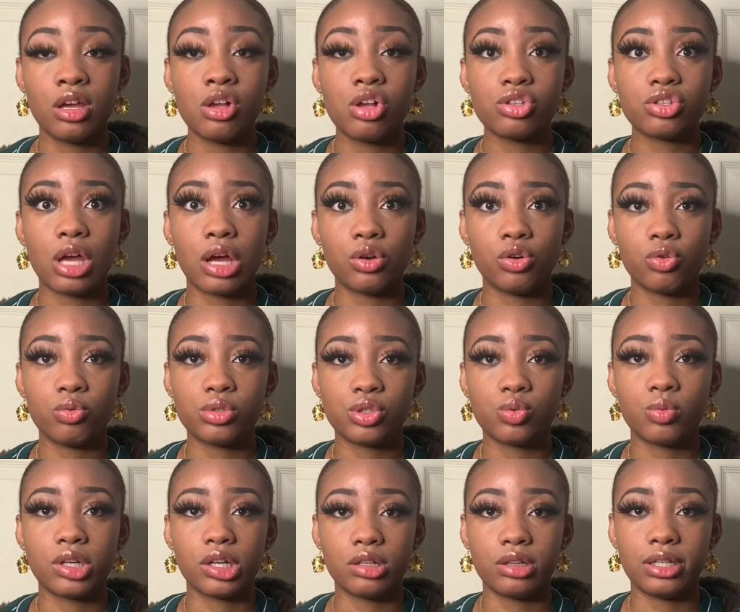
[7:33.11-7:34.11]
so I'll know which
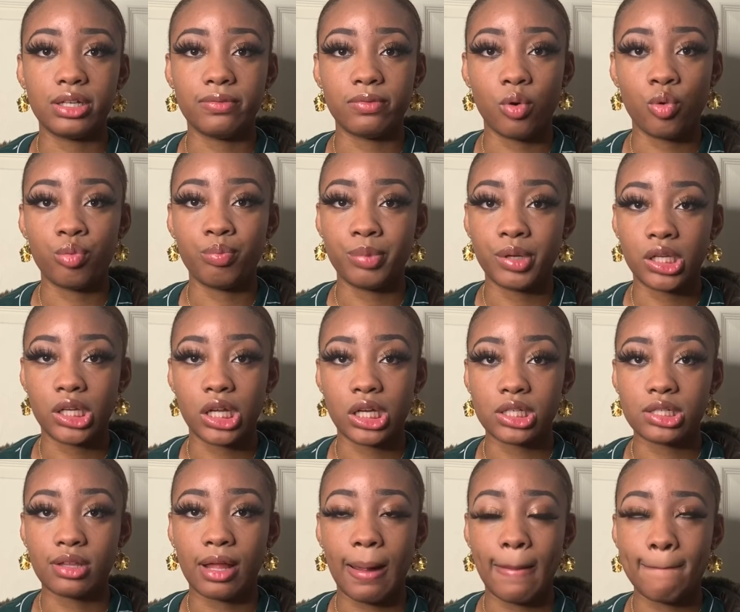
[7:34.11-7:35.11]
one to leave open
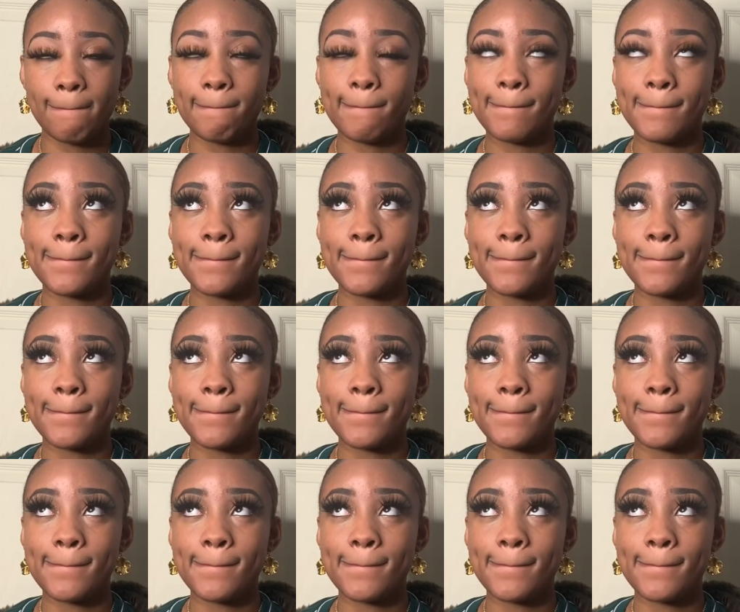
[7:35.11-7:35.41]
next time.